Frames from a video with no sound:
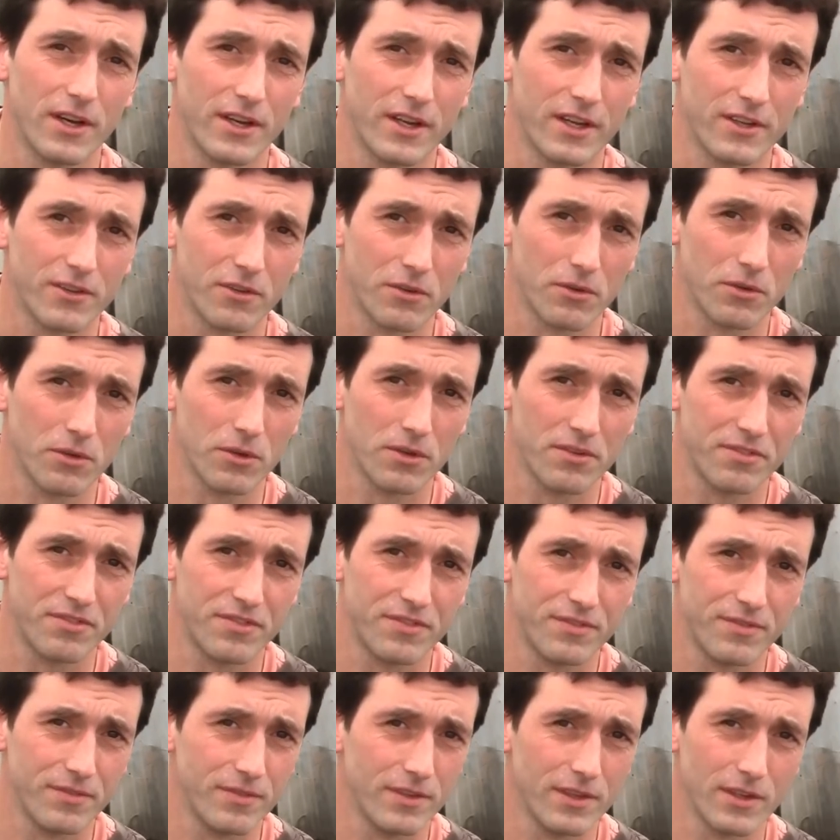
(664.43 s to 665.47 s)
And I don't know
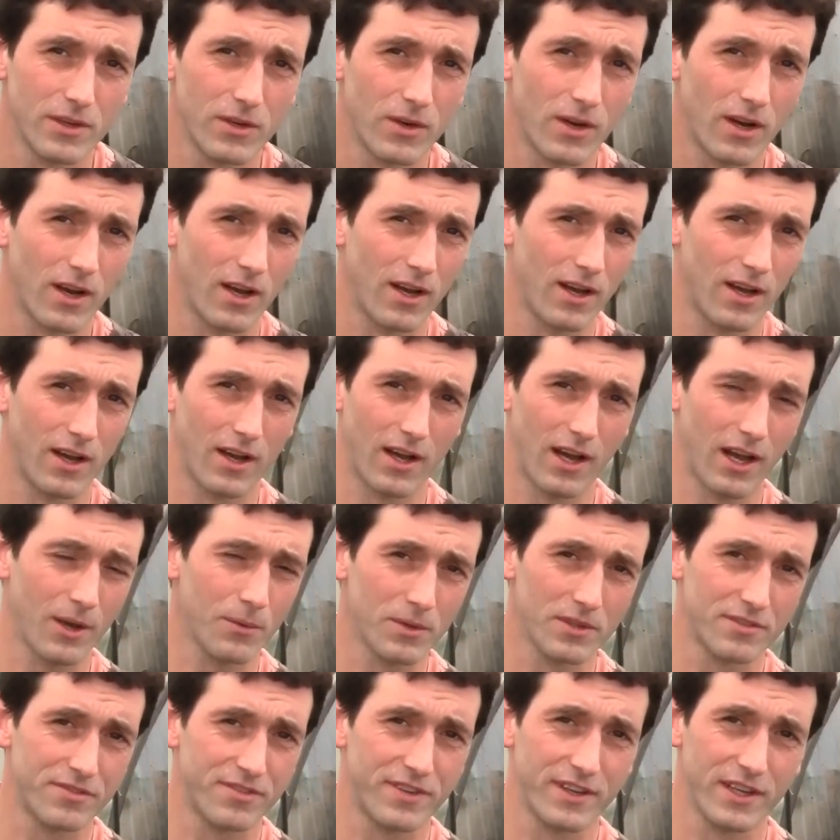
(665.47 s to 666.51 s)
if, I
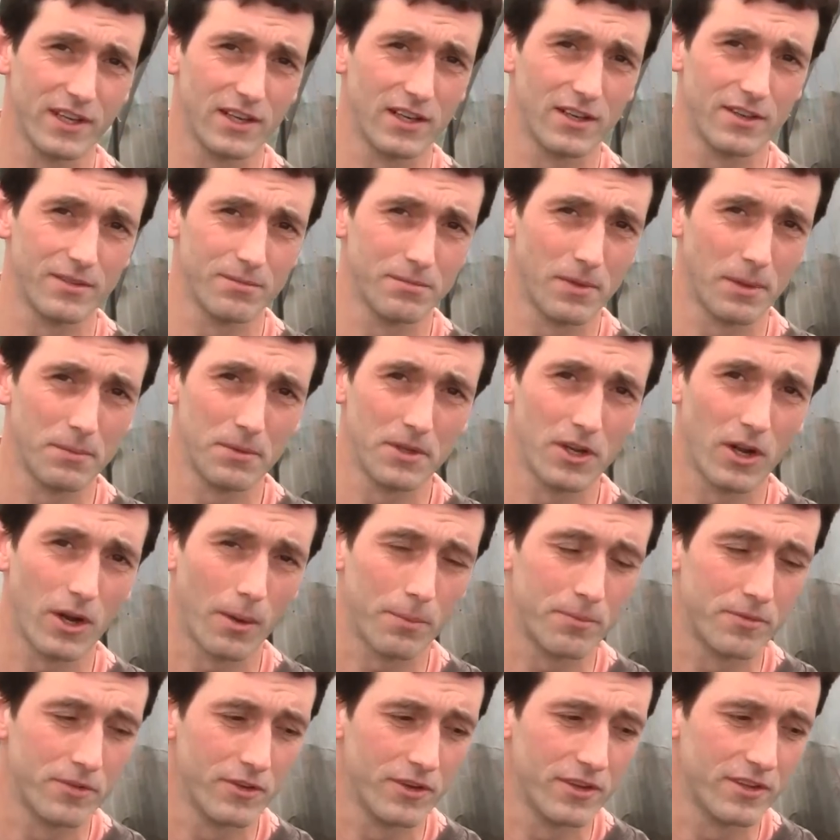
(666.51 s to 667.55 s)
would feel maybe not
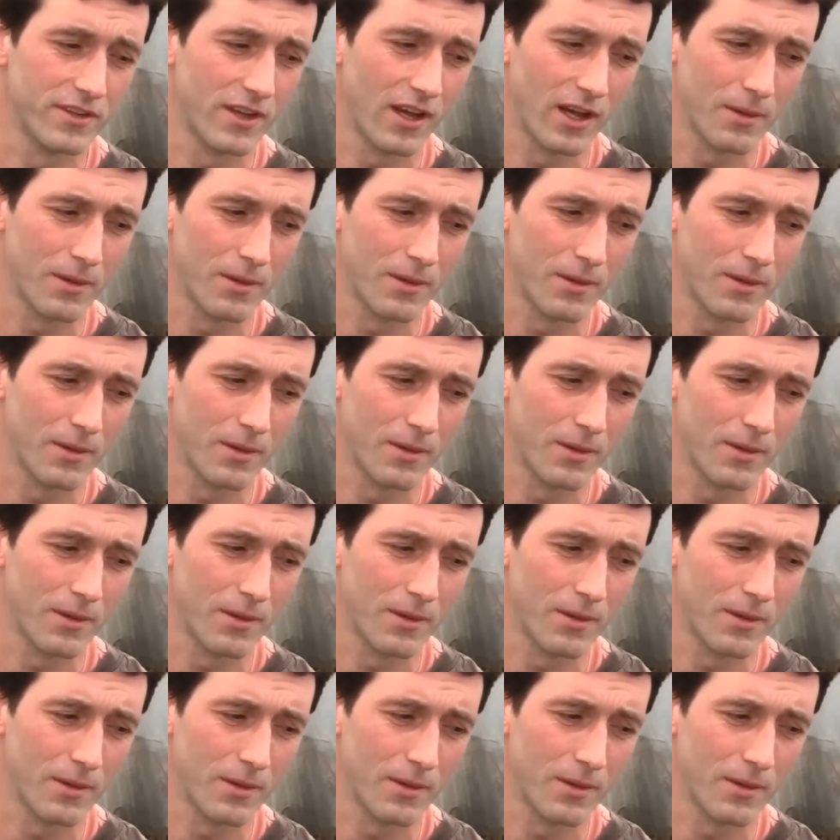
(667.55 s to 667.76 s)
up for it.